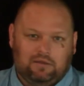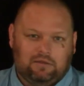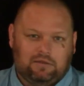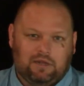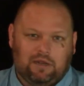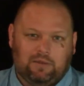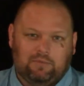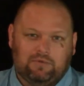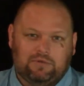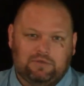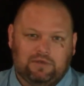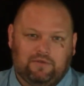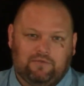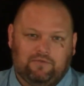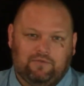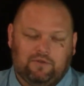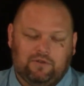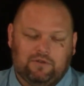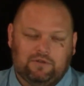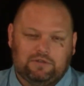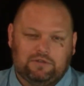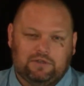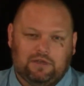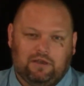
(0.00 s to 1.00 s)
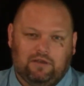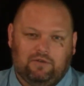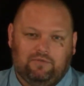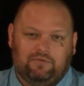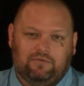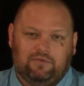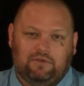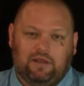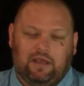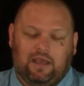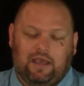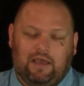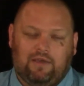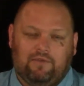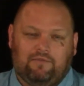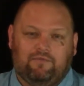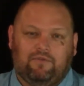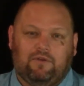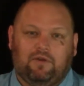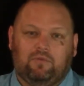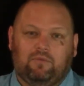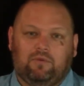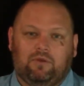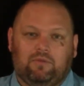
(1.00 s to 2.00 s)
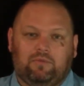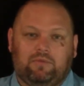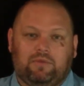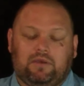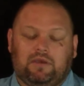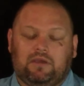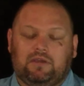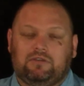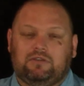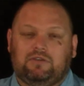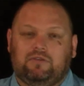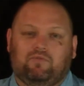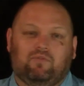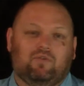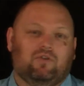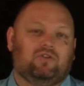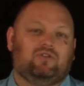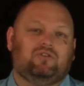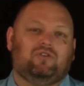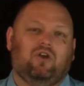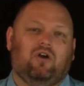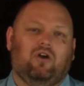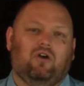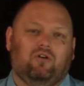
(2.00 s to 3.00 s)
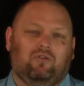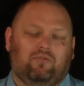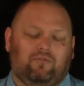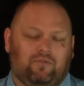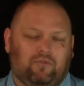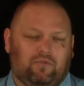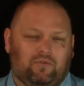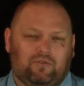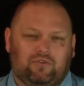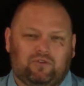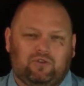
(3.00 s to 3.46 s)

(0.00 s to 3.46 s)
10% for yourself to have fun with because you've worked all for